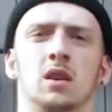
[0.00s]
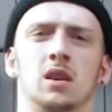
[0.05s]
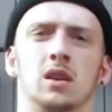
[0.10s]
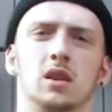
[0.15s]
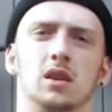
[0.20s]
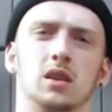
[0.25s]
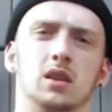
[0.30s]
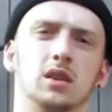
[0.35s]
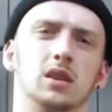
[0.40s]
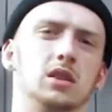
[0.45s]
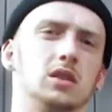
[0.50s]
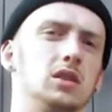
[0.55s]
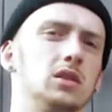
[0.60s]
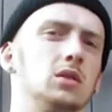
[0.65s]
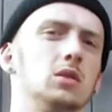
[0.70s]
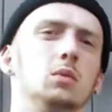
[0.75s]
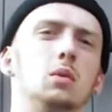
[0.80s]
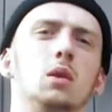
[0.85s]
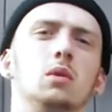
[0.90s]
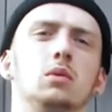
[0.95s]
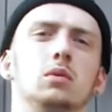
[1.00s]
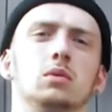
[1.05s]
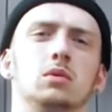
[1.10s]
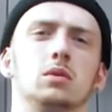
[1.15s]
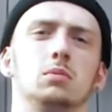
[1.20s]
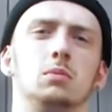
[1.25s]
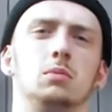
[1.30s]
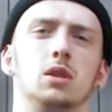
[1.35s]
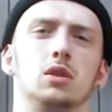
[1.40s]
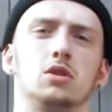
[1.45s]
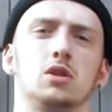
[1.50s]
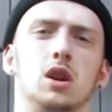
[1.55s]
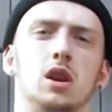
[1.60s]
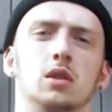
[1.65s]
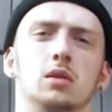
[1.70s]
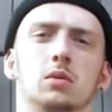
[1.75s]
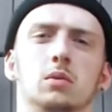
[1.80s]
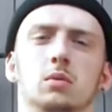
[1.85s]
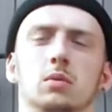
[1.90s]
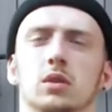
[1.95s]
And this is a welcome to my
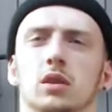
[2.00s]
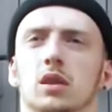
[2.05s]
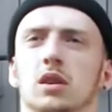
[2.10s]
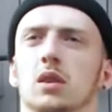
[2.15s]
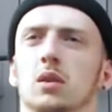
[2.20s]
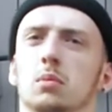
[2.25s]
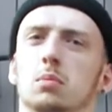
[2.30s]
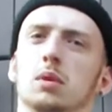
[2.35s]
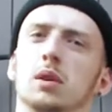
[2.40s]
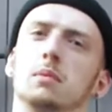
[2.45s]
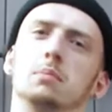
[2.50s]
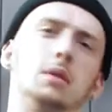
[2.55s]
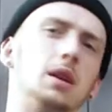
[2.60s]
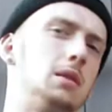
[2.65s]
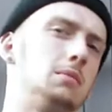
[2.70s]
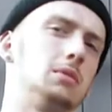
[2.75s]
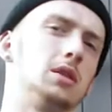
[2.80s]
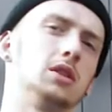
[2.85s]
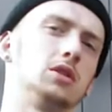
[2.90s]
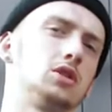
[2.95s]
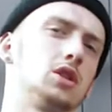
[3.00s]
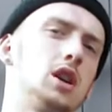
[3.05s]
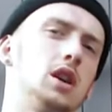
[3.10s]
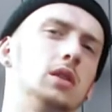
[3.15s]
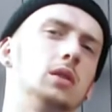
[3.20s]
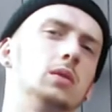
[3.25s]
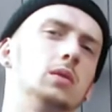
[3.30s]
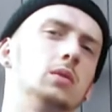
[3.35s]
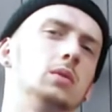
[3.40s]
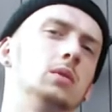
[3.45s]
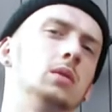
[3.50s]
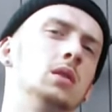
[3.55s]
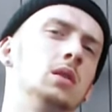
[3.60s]
channel and a little bit about my channel